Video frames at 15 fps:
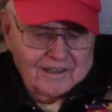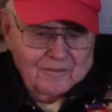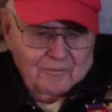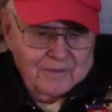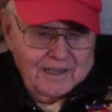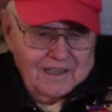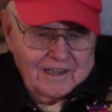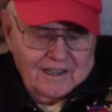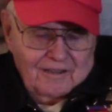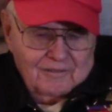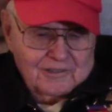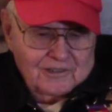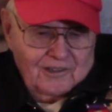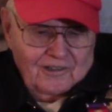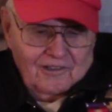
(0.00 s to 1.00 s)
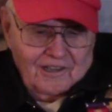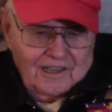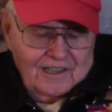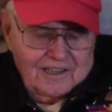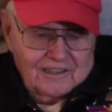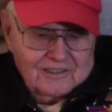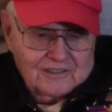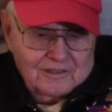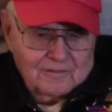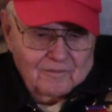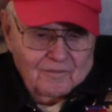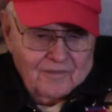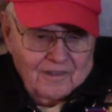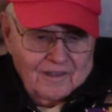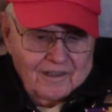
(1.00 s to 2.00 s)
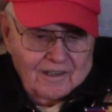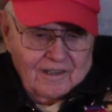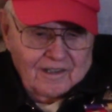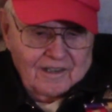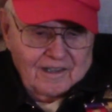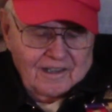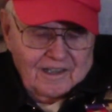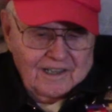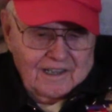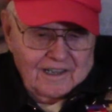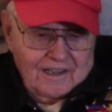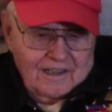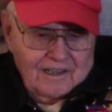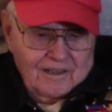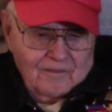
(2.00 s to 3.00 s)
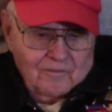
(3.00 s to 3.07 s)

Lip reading: Man, I was all eyes. And